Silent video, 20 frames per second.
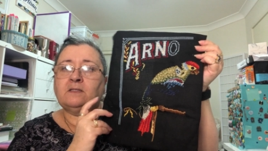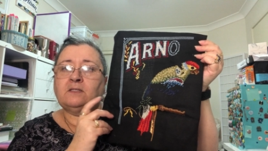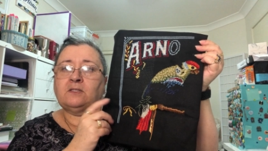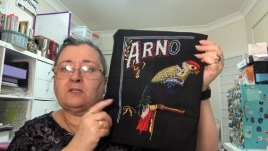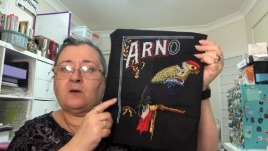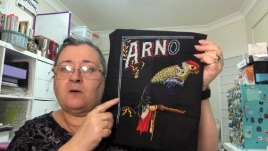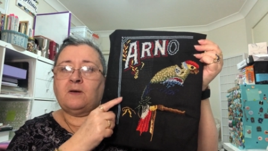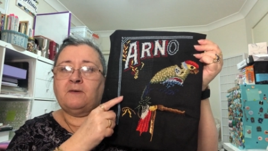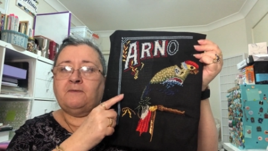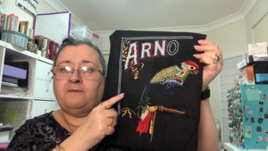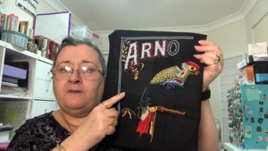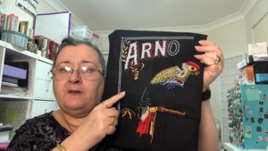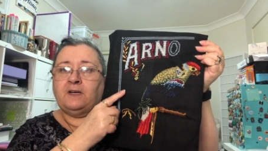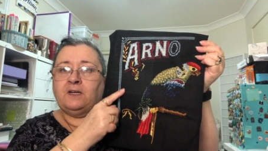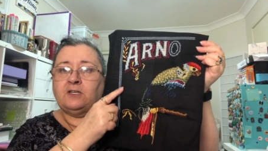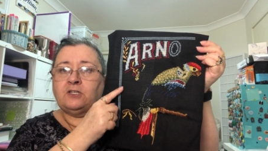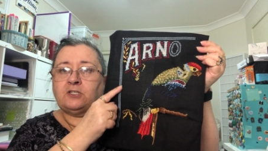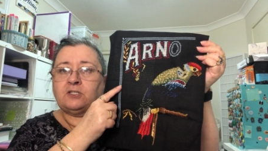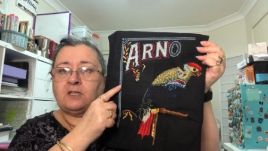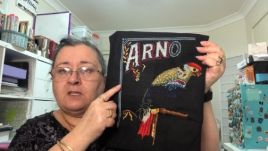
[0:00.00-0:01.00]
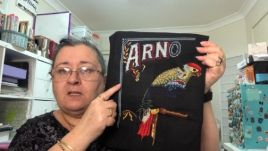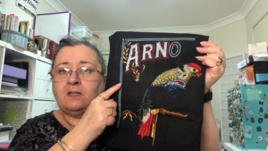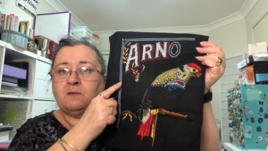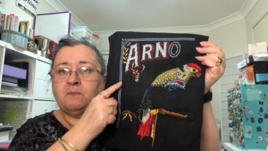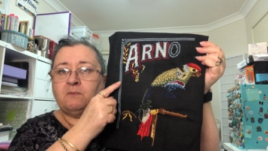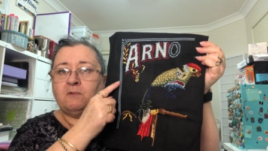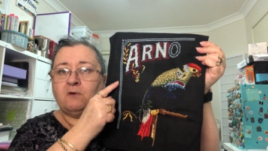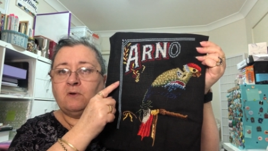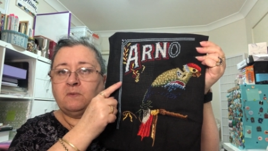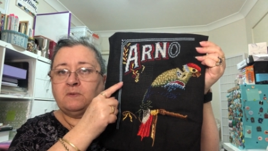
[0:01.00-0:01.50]
So I finished, I think the
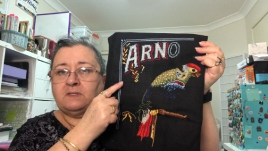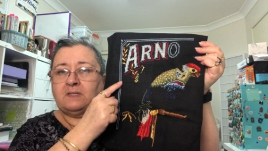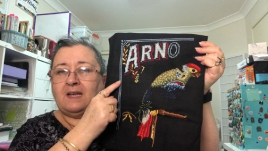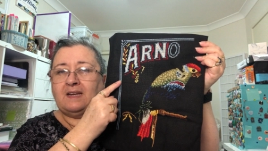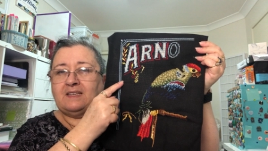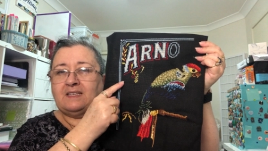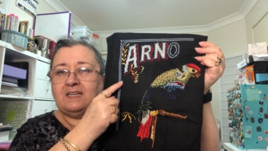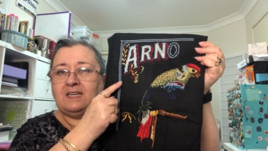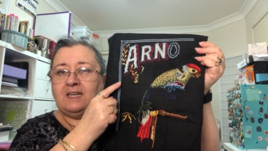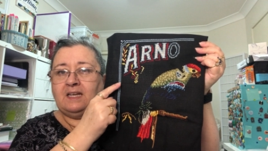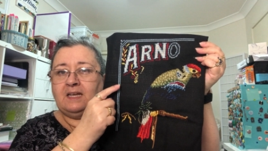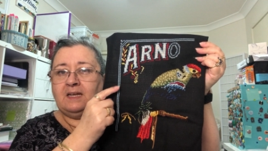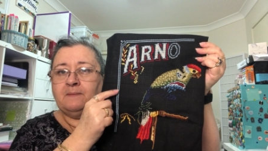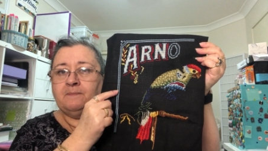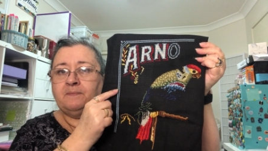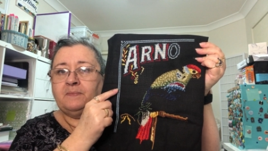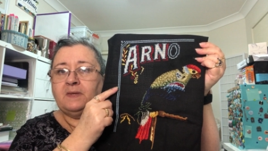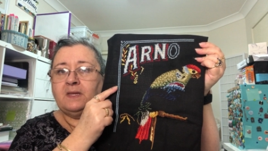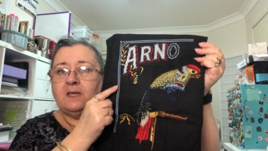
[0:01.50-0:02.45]
border was like to here.